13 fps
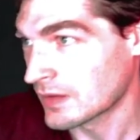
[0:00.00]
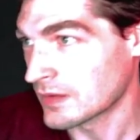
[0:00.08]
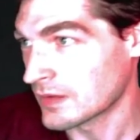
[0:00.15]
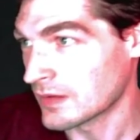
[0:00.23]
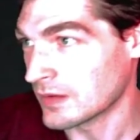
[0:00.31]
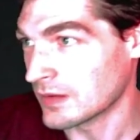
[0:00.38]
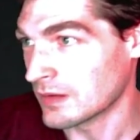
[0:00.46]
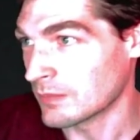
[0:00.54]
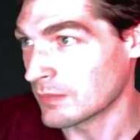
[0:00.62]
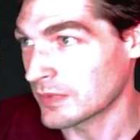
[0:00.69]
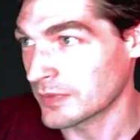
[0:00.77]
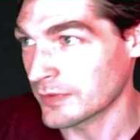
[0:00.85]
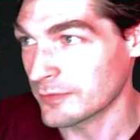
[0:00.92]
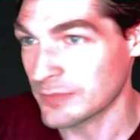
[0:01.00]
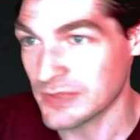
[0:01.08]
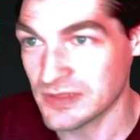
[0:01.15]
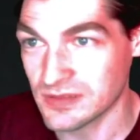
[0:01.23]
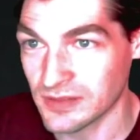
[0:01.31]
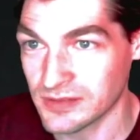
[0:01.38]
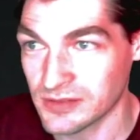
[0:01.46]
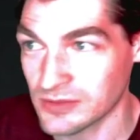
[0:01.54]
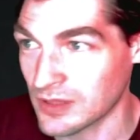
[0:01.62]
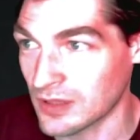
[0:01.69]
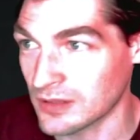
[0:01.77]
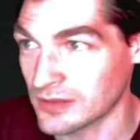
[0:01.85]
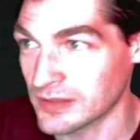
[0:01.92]
Love me Celestial
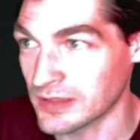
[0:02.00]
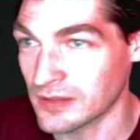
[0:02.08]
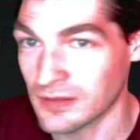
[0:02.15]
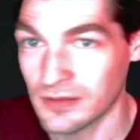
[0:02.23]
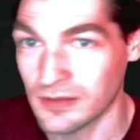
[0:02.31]
Colonnade.